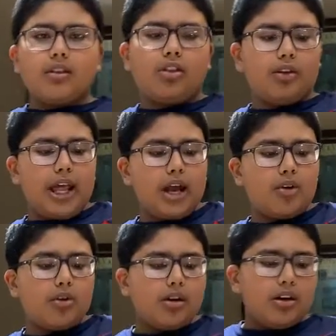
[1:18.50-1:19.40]
So now
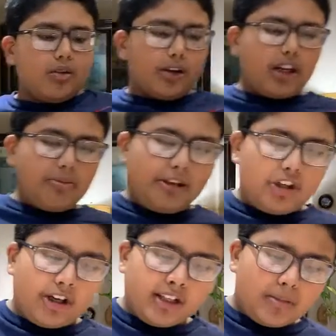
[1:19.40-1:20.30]
we're going to be
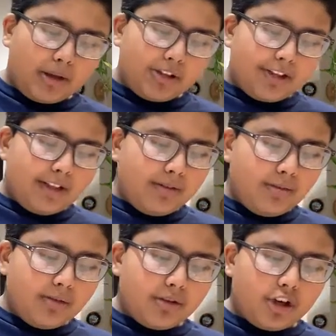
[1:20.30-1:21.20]
talking
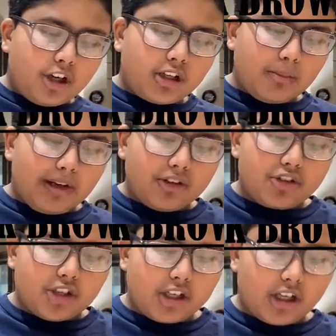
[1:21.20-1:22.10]
about dark brown
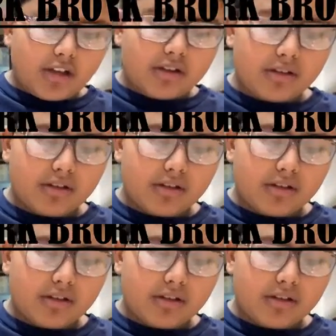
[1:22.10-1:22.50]
sugar.